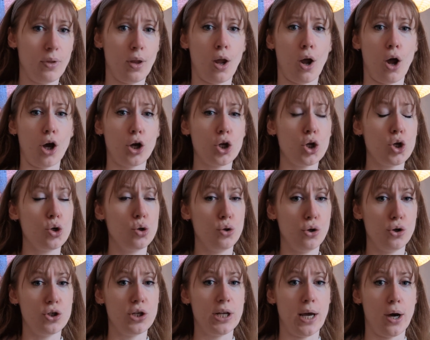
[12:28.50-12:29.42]
are
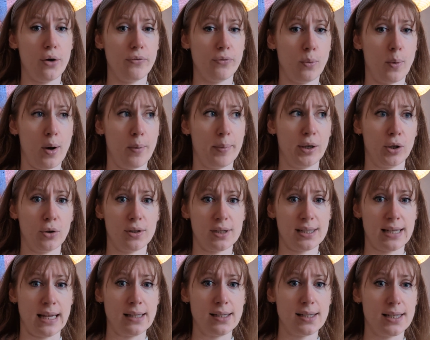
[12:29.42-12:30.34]
hugely overwhelming on the
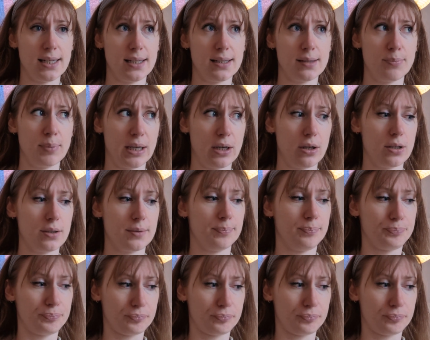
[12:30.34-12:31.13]
senses because,